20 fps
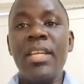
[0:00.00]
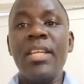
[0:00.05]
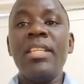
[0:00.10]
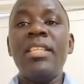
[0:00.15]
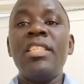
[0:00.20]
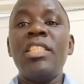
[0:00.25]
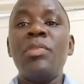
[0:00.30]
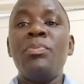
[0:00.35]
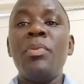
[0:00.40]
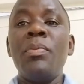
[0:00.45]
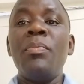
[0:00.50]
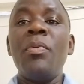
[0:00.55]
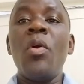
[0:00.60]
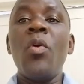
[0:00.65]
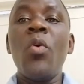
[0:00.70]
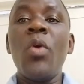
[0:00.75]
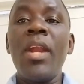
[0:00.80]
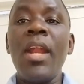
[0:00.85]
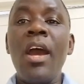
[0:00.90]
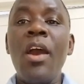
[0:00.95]
It is
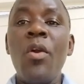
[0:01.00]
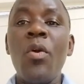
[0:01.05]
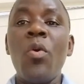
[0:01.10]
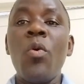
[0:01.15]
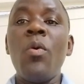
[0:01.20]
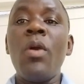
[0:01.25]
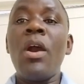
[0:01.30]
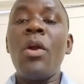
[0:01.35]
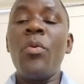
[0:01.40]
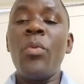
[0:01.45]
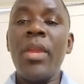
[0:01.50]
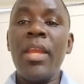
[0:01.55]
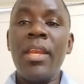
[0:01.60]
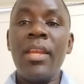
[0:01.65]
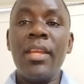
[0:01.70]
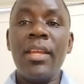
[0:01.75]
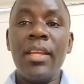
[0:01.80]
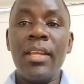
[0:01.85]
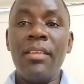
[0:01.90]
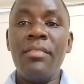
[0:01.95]
people who now who are
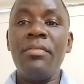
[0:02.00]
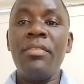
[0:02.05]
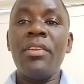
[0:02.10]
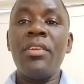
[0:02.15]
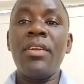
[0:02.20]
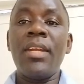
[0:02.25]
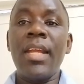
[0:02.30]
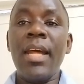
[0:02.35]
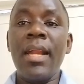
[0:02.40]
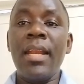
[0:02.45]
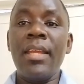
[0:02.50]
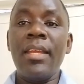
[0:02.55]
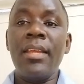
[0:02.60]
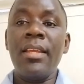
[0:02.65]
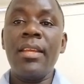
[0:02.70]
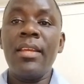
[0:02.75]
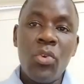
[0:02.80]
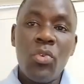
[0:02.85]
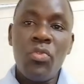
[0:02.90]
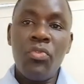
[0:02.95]
winning DV Rotary
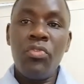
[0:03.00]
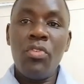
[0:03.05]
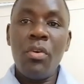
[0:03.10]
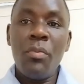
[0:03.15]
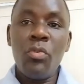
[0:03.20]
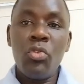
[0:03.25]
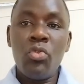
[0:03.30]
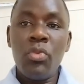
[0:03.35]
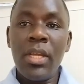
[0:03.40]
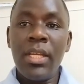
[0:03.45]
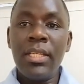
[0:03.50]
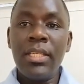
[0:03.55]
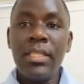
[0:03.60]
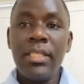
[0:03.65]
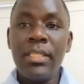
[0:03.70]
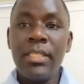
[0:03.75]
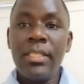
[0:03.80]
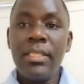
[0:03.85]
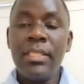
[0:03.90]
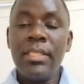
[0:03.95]
from
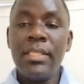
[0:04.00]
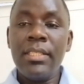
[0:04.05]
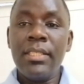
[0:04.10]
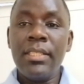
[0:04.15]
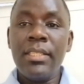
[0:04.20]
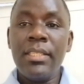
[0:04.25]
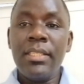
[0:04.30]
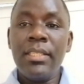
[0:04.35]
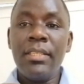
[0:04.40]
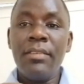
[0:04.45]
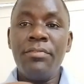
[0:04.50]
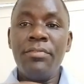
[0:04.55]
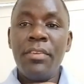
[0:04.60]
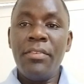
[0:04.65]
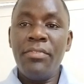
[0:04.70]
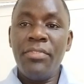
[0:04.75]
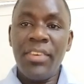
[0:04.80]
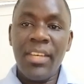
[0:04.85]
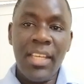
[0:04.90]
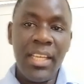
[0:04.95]

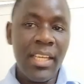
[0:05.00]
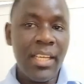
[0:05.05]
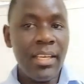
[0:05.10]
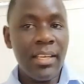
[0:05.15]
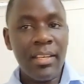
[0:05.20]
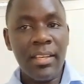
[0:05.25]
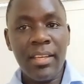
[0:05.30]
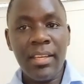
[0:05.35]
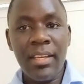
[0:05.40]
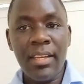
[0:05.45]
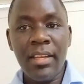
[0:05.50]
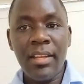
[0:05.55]
2015